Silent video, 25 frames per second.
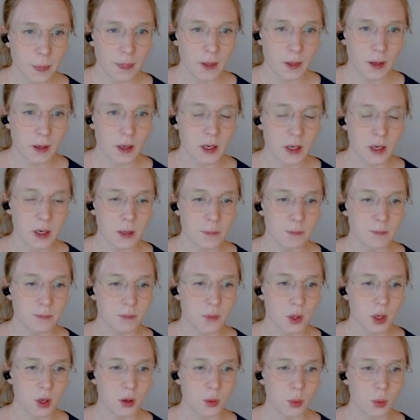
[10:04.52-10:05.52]
um,
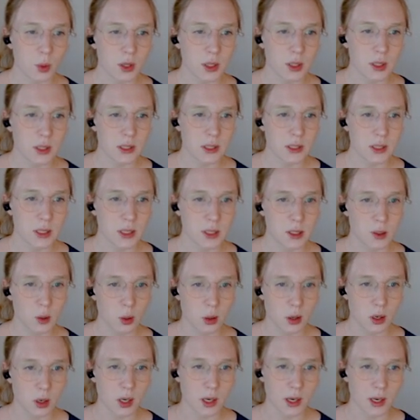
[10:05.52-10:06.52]
on what the details
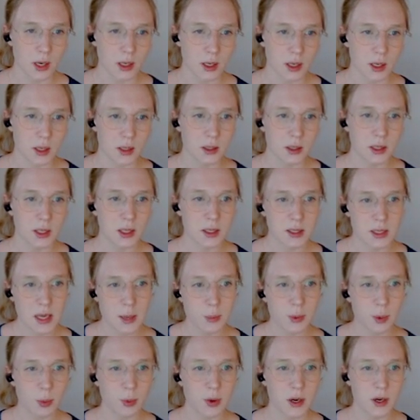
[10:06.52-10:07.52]
look like and the
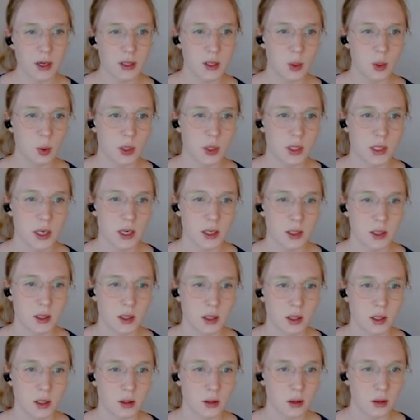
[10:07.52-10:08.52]
example practice we're taking
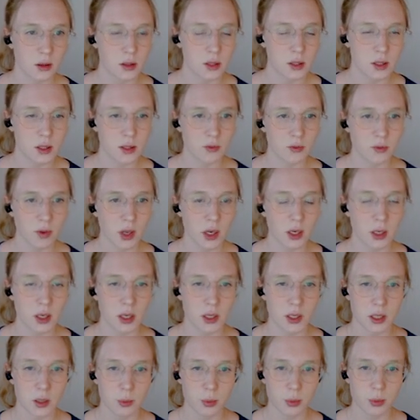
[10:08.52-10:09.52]
here is
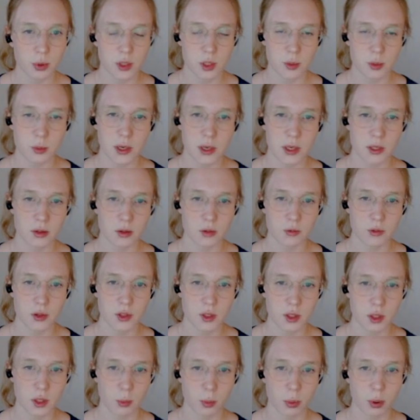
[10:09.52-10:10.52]
validate inputs based on
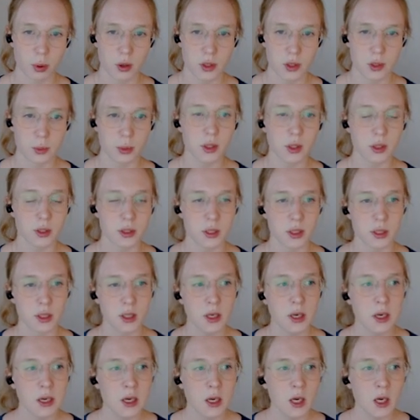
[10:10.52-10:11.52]
physical plausibility
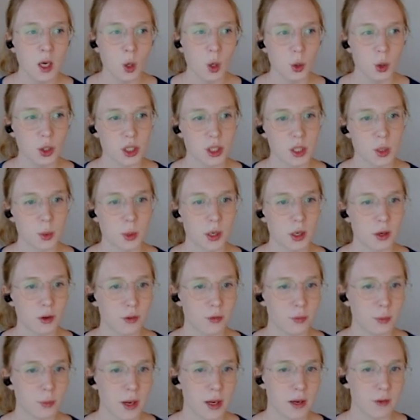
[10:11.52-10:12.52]
which is one of
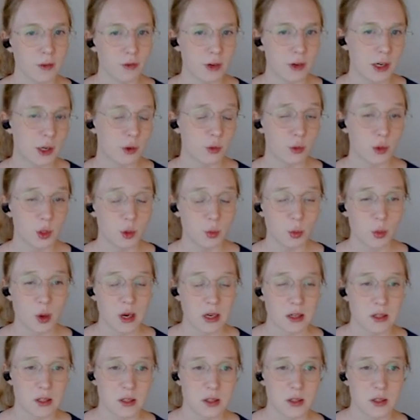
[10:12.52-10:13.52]
my favorite
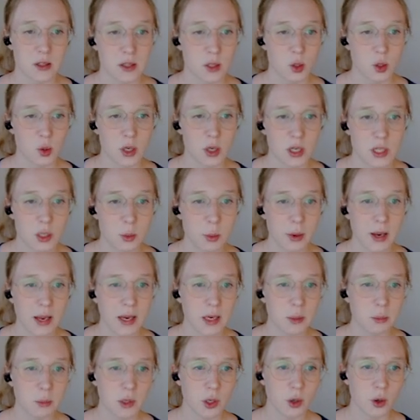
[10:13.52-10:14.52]
practices to
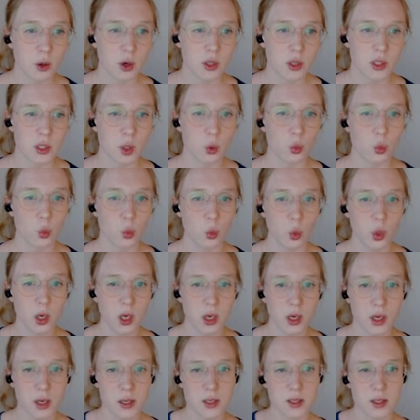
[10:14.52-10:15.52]
explain because it
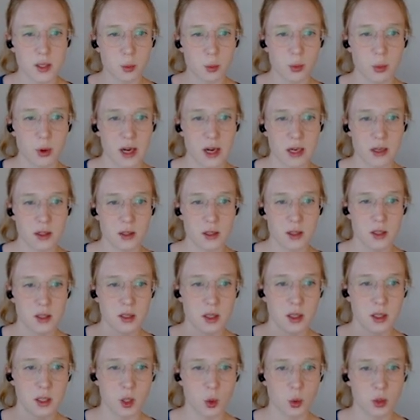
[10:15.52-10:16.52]
really is a practice
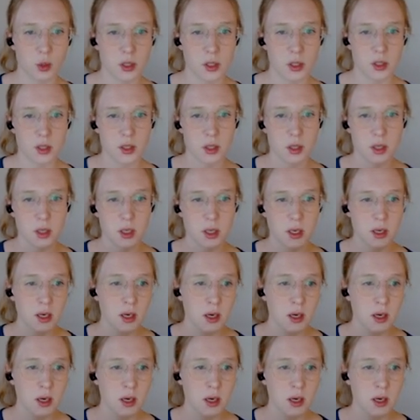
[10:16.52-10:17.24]
that uses the